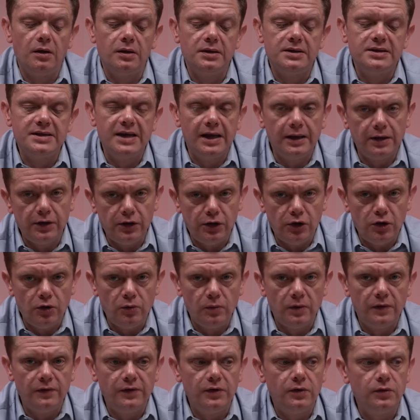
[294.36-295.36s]
telling you
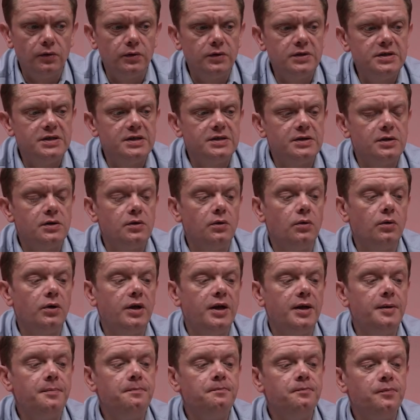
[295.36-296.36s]
when the noise is annoying.